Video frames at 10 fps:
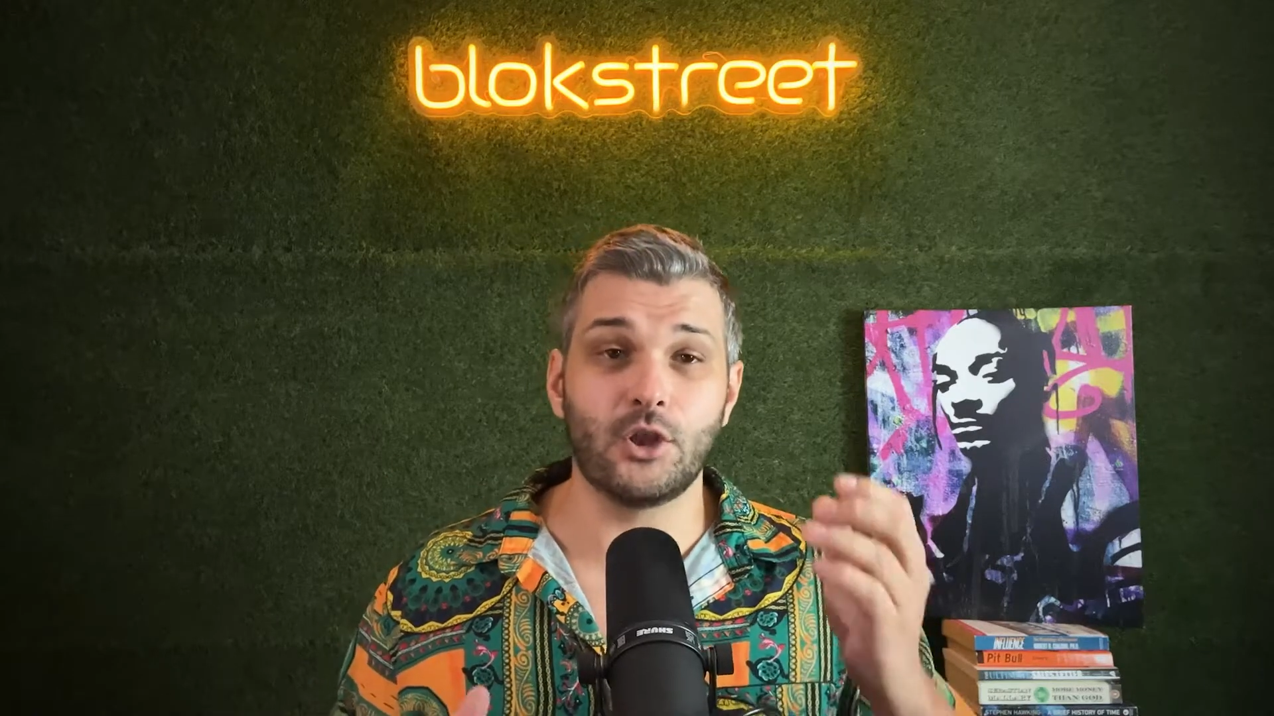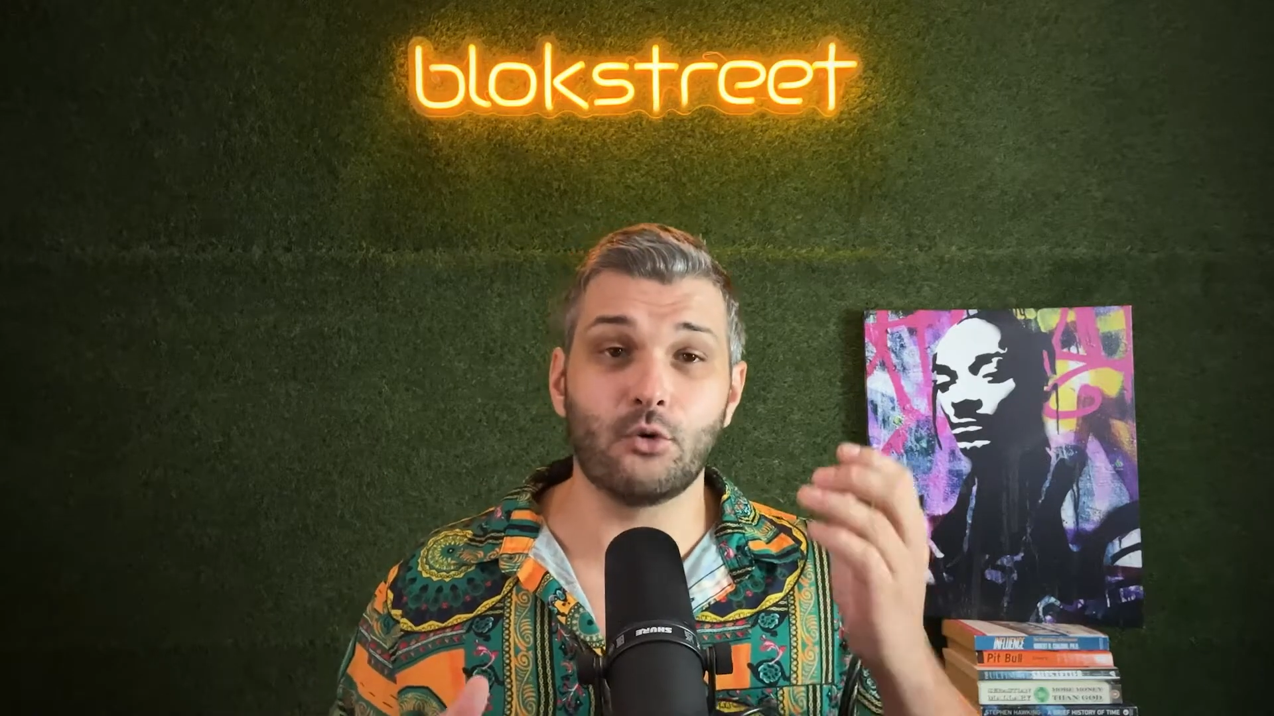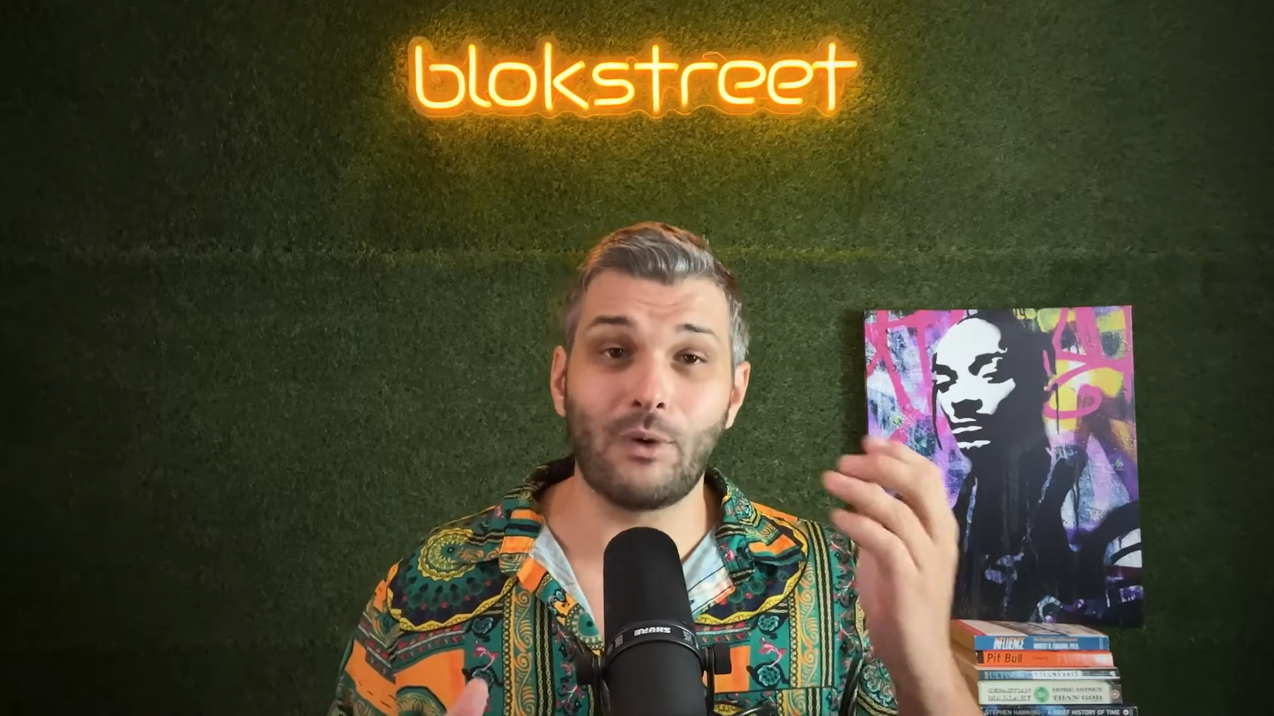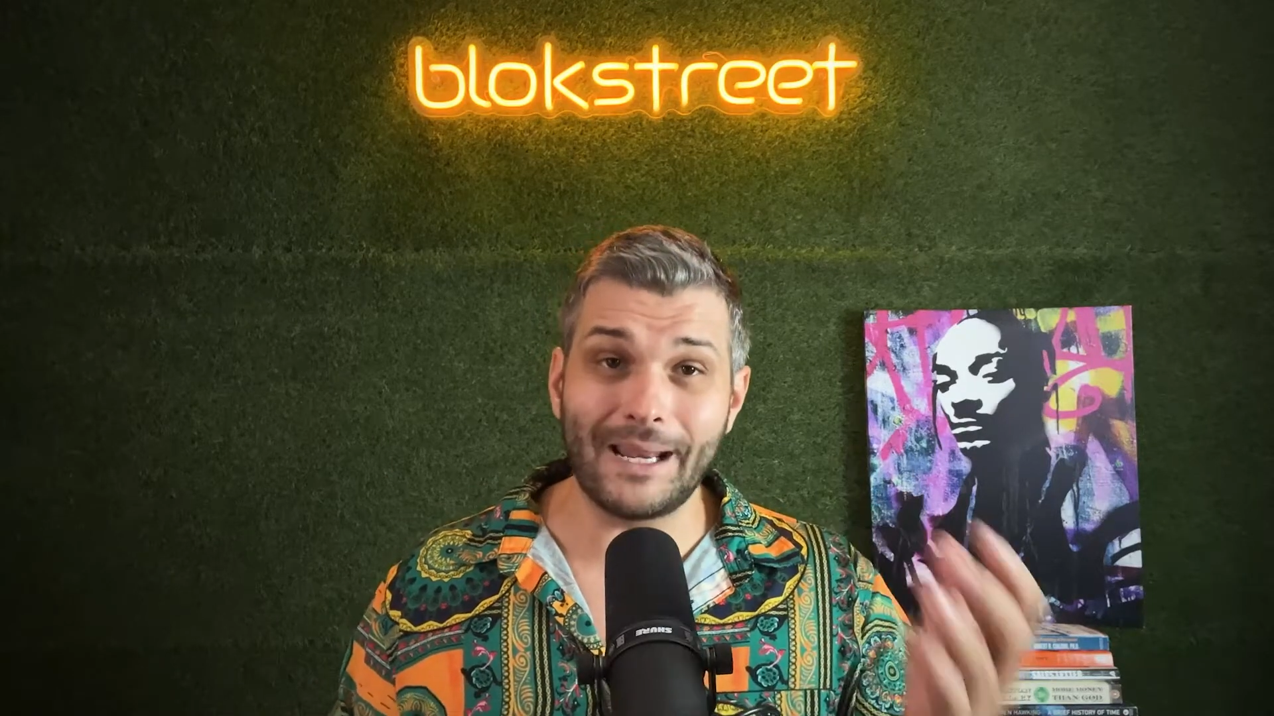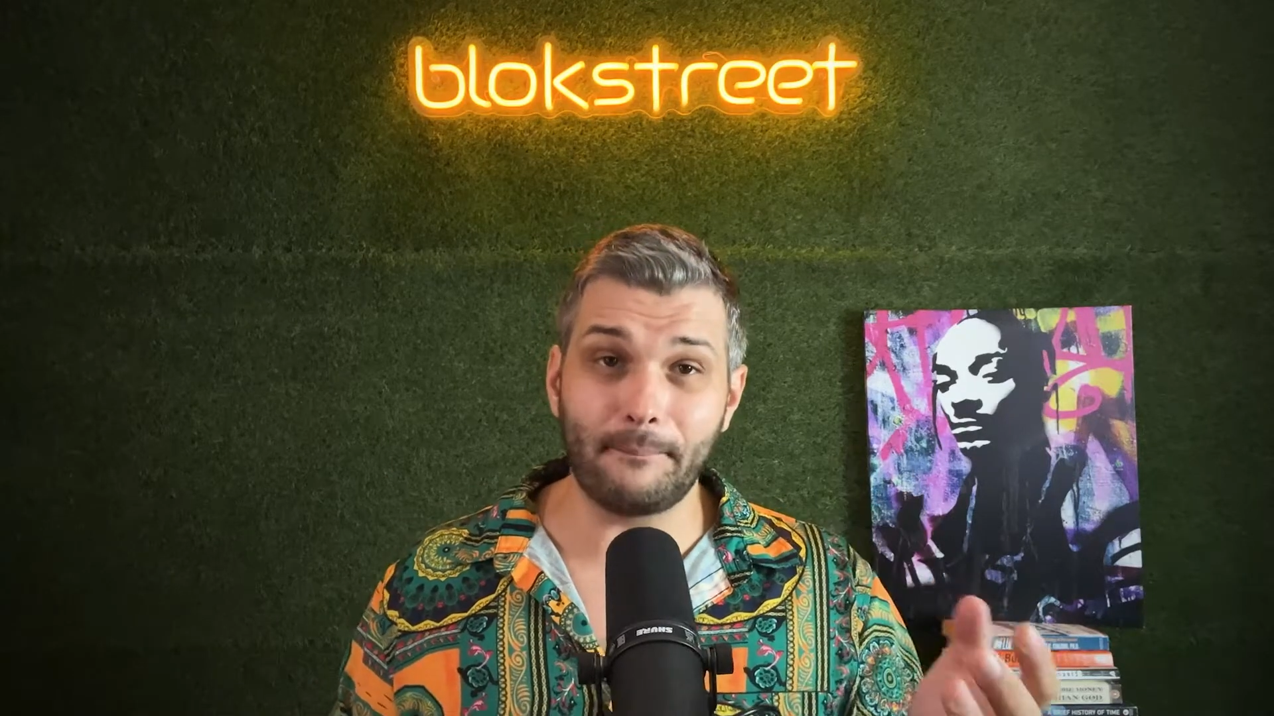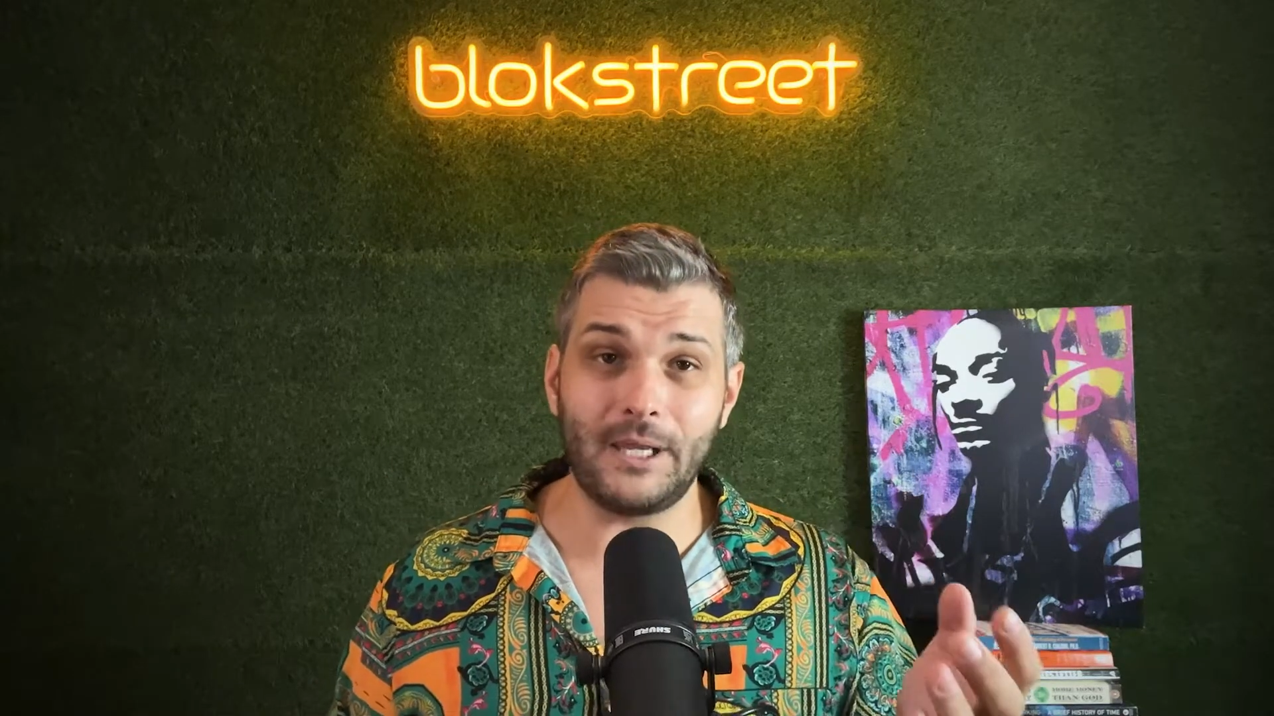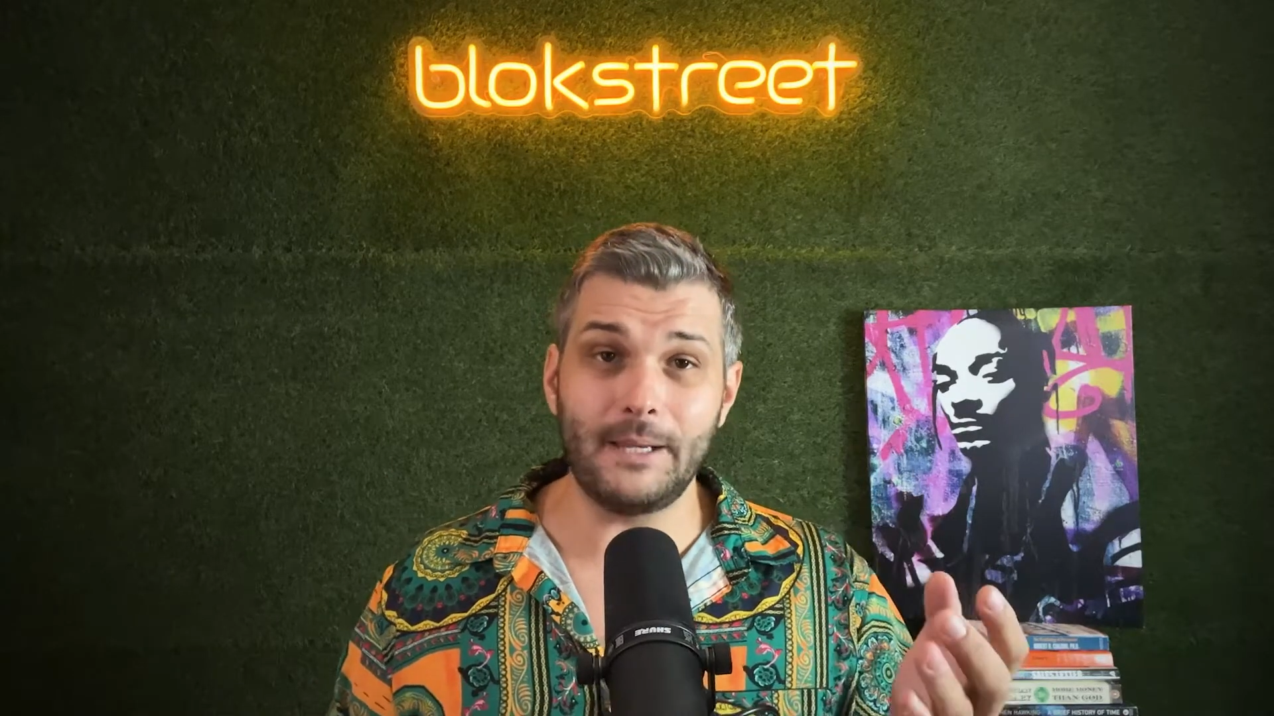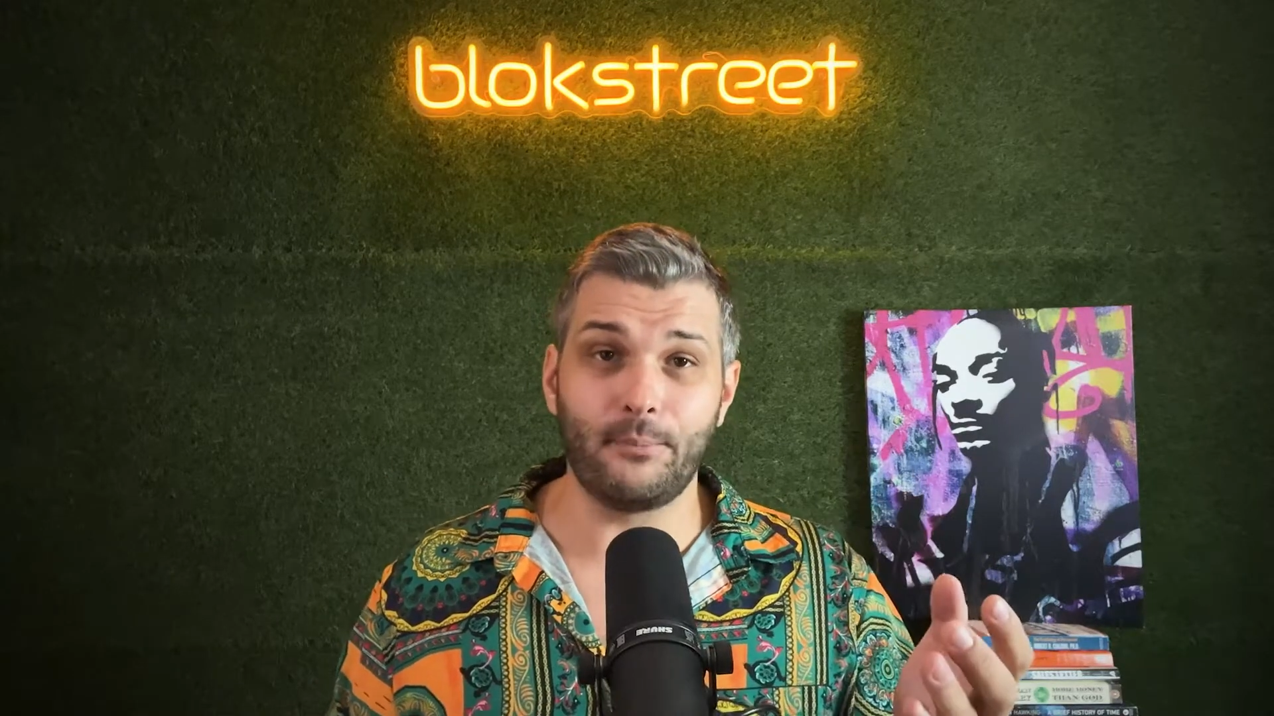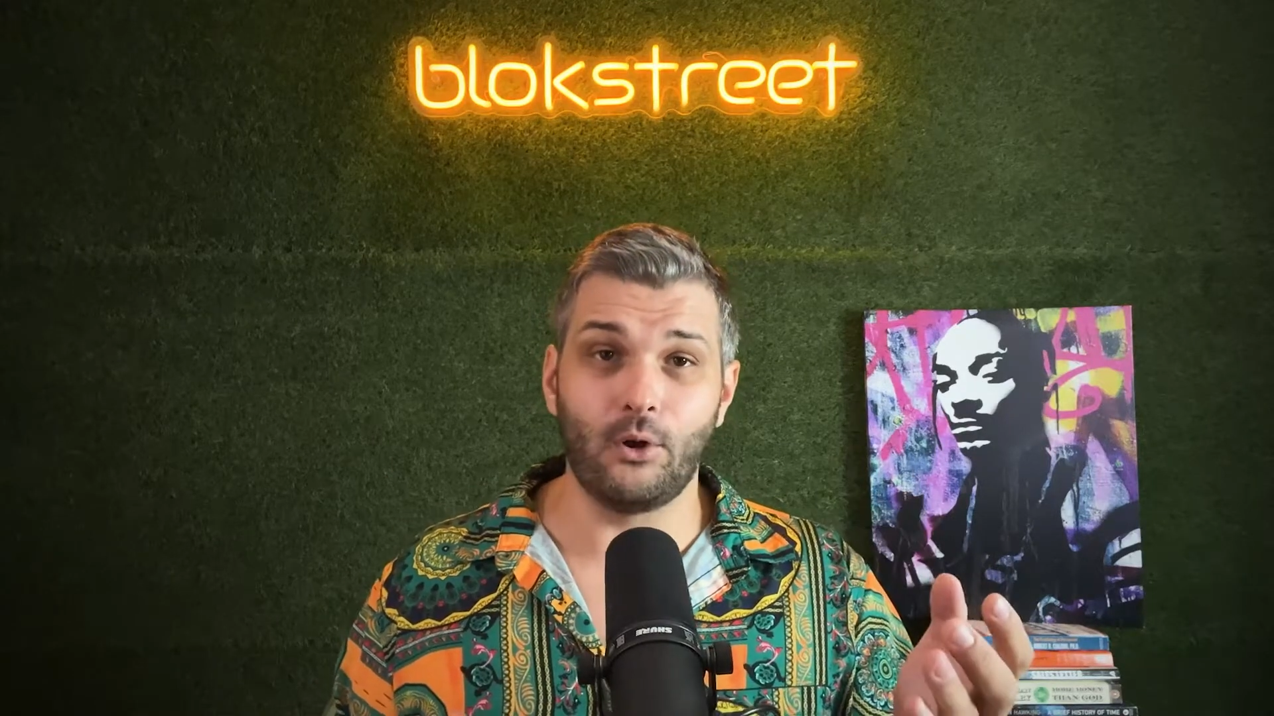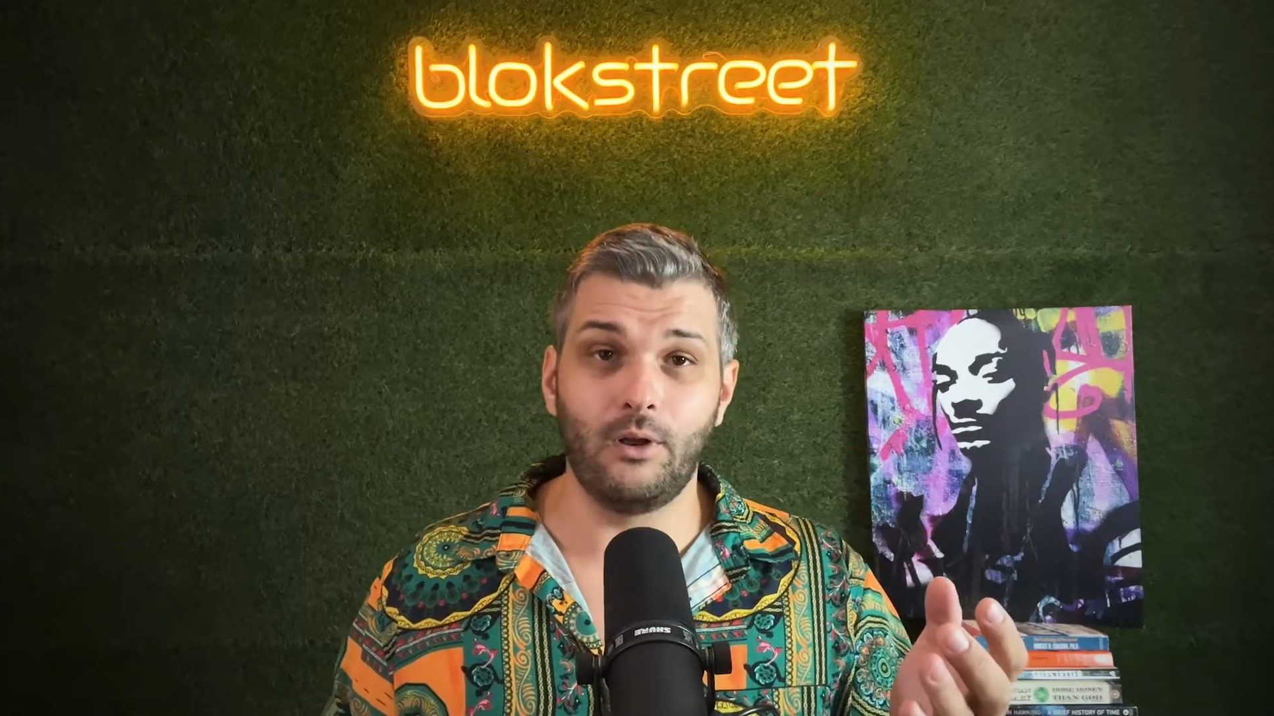right
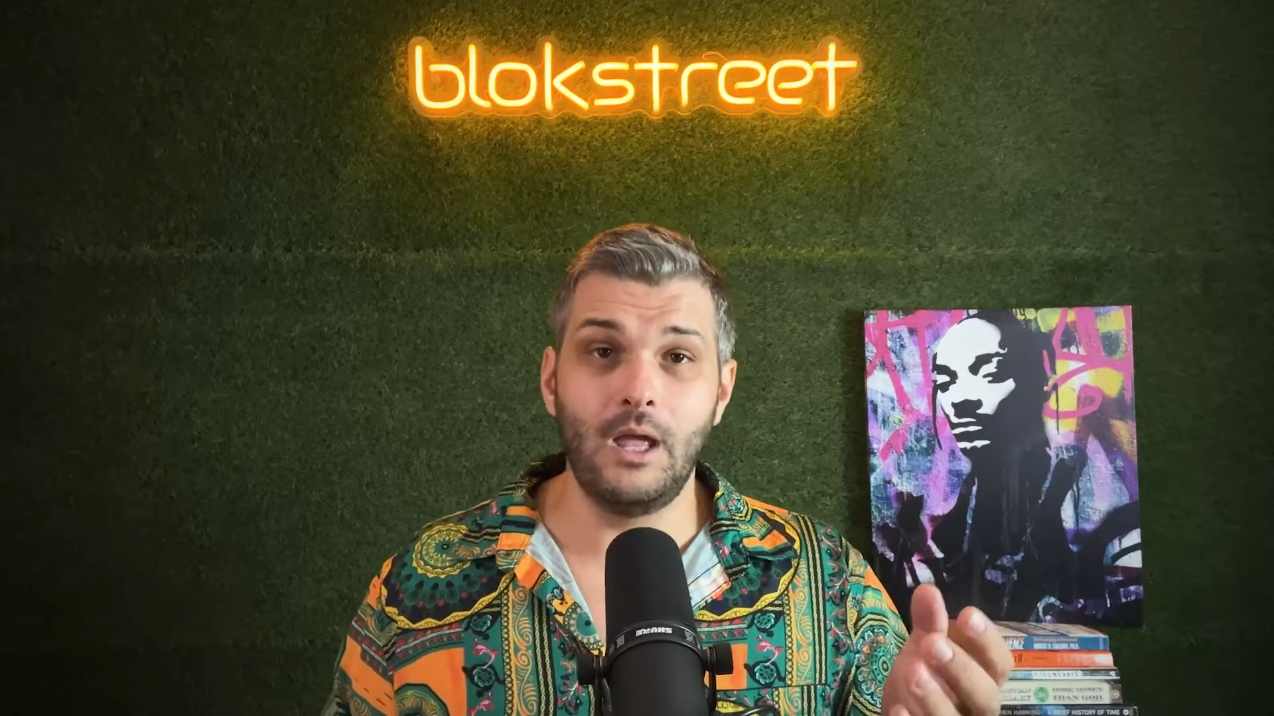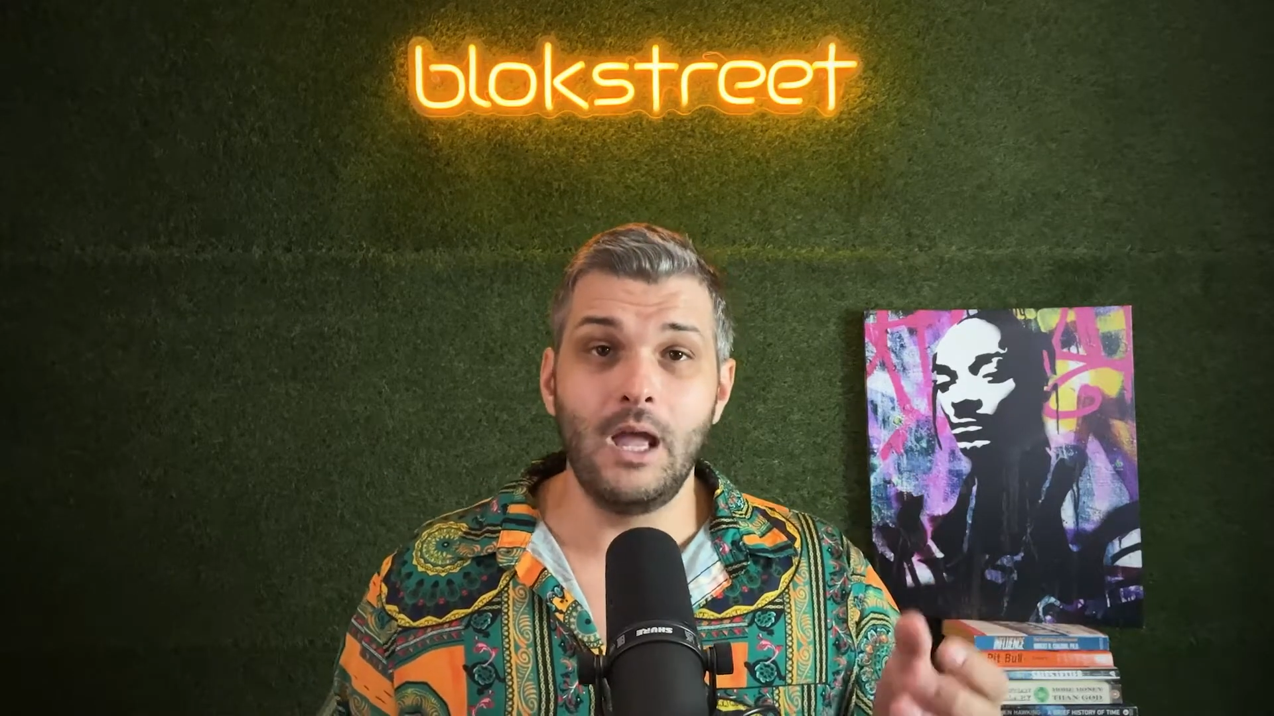people.